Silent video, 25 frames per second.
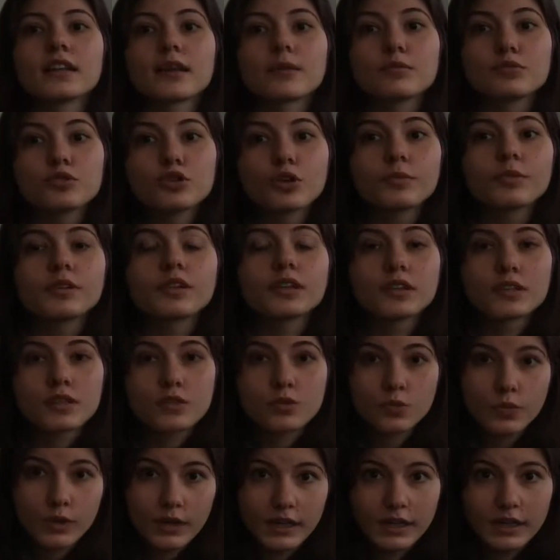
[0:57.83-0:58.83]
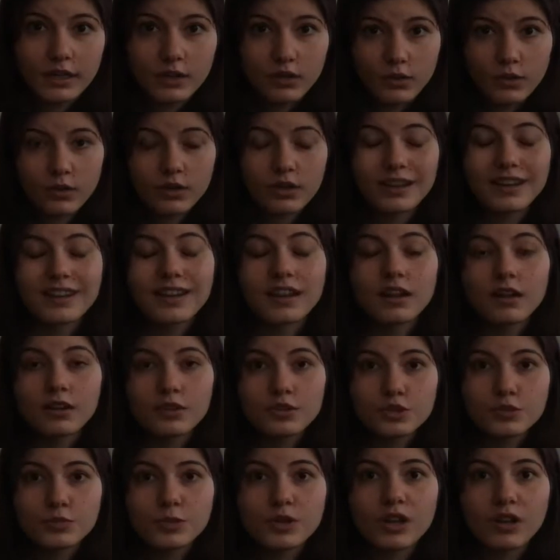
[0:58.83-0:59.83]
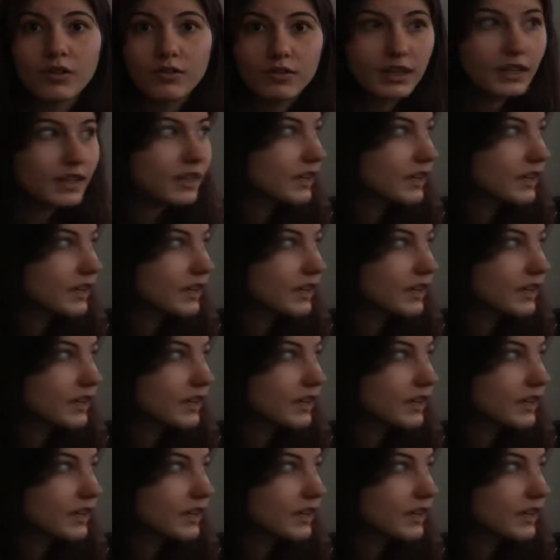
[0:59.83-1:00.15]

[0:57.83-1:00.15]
abdominal swelling or enlargement of the